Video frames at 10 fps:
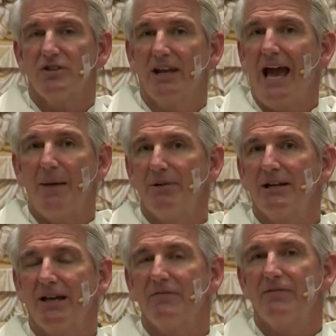that happened
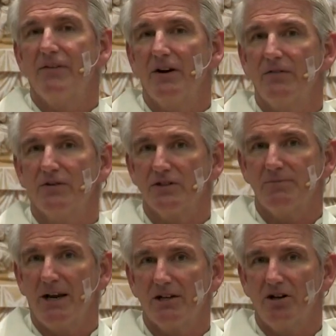at that very first
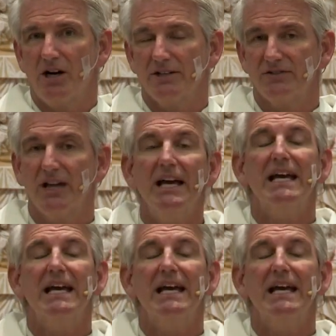Pentecost,